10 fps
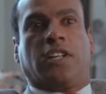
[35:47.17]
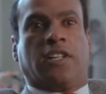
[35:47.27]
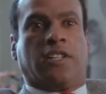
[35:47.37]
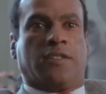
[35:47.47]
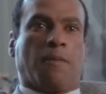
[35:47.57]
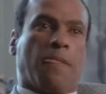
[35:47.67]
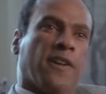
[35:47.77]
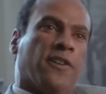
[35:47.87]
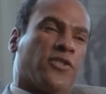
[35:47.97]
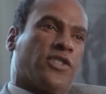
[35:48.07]

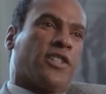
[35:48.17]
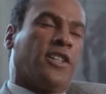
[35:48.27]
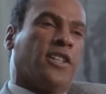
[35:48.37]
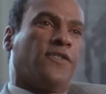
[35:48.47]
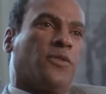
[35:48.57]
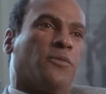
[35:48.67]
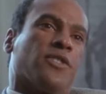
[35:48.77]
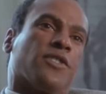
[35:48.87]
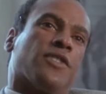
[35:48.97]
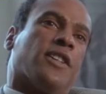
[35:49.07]
Eldridge Cleaver
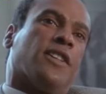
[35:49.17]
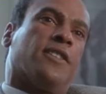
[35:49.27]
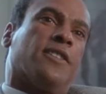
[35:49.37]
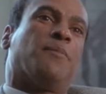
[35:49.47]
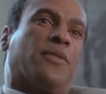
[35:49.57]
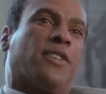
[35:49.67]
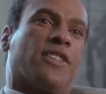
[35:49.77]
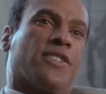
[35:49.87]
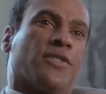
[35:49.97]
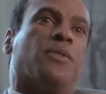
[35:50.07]
was
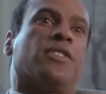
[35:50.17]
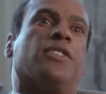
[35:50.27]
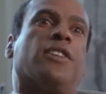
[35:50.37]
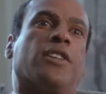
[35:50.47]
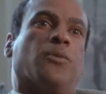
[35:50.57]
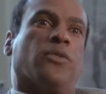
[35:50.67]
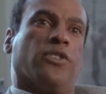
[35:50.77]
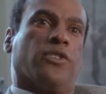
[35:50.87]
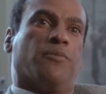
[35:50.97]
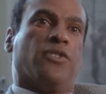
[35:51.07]
impressed with the dirty
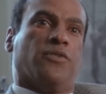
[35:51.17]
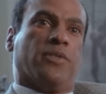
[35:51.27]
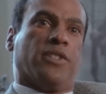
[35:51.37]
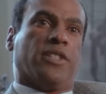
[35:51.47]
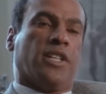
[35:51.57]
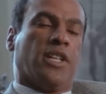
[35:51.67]
word movement,